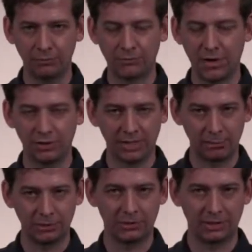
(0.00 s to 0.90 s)
file
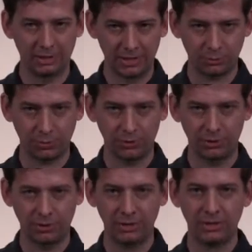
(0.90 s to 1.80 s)
names in a nice
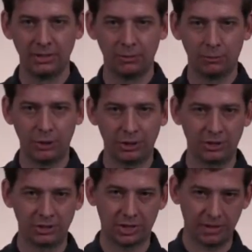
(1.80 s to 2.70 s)
order, where you can
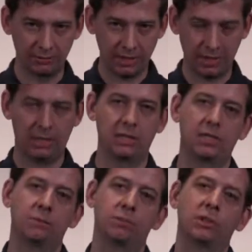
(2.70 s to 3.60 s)
just kind of take it and
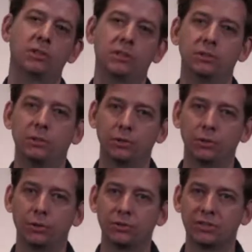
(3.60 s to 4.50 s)
input it into your
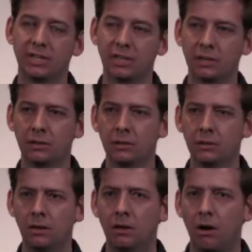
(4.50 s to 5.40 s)
local setting.
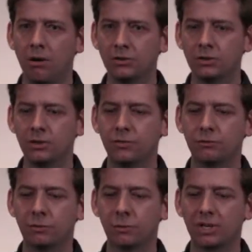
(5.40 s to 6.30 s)
Also, if you're
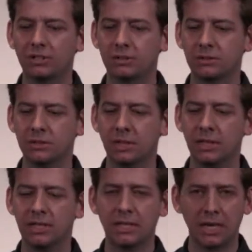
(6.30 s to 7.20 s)
requesting
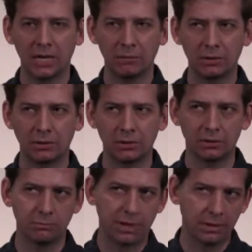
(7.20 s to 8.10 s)
any kind of
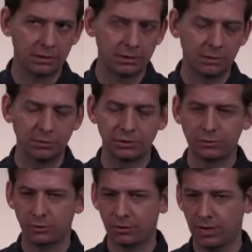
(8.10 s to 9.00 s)
material, manuscripts,
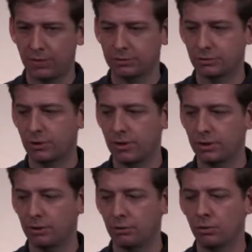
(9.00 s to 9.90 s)
photographs, or
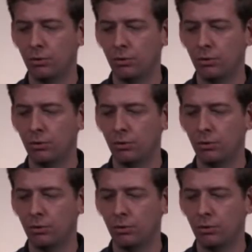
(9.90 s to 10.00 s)
audio